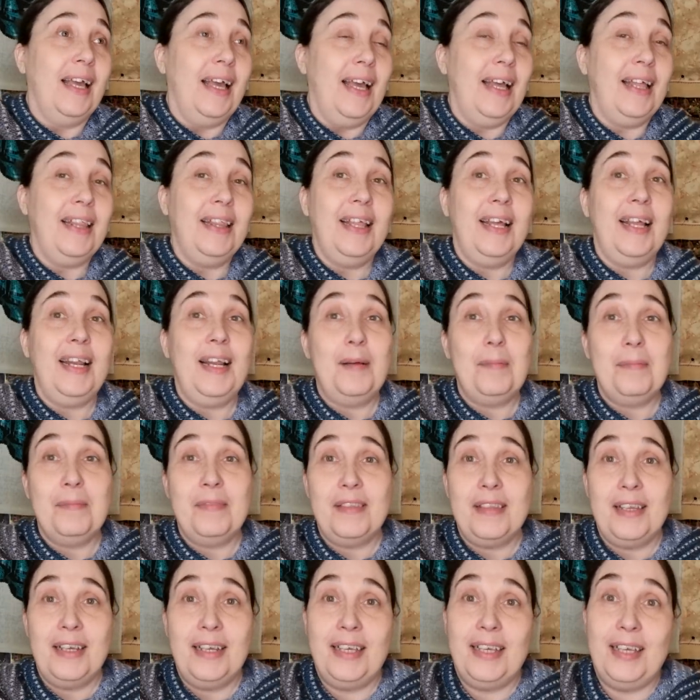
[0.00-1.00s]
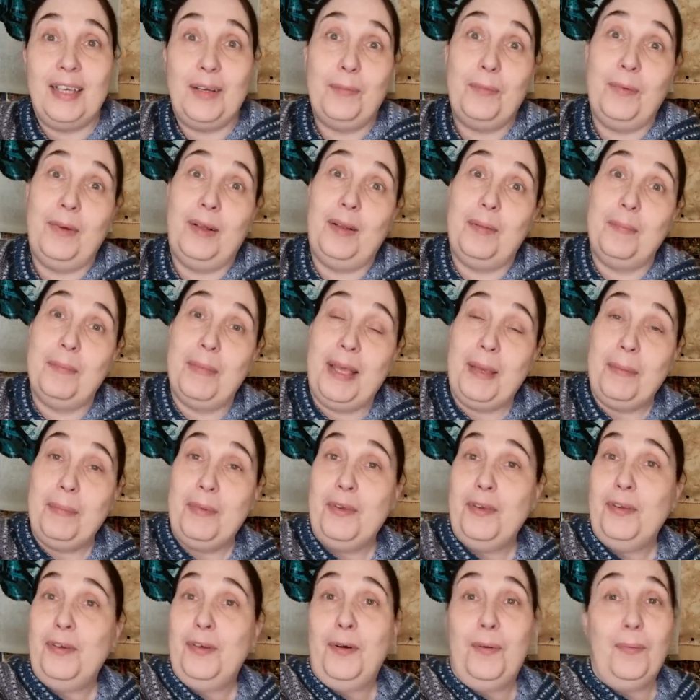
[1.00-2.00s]
And then I'm thinking, well, maybe,
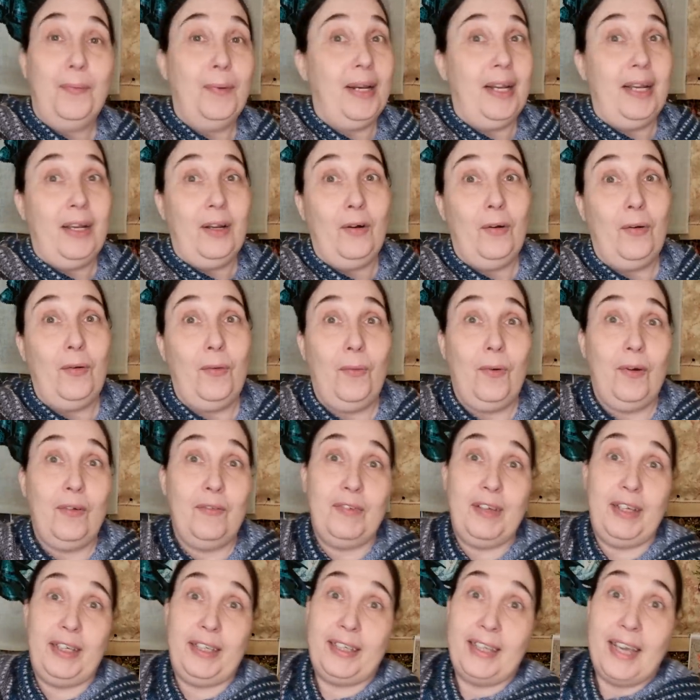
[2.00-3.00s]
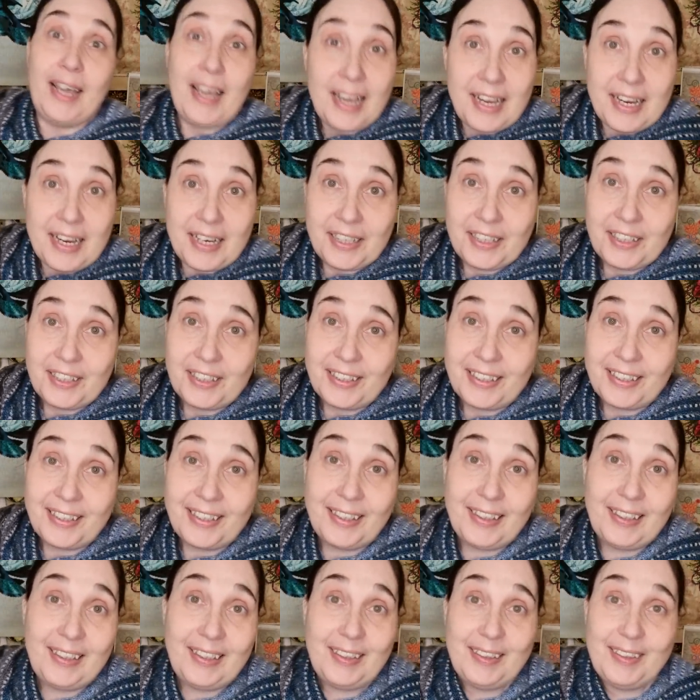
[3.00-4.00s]
you know, when I go on
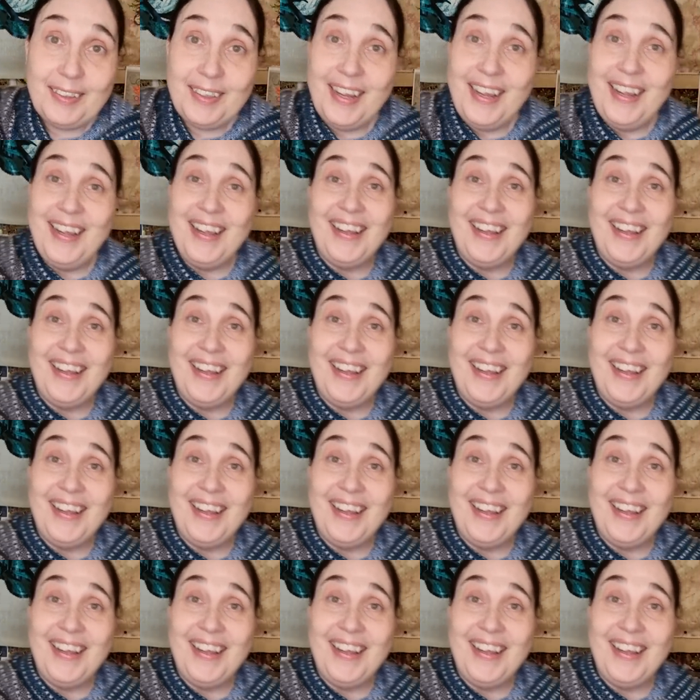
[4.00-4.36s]
vacation,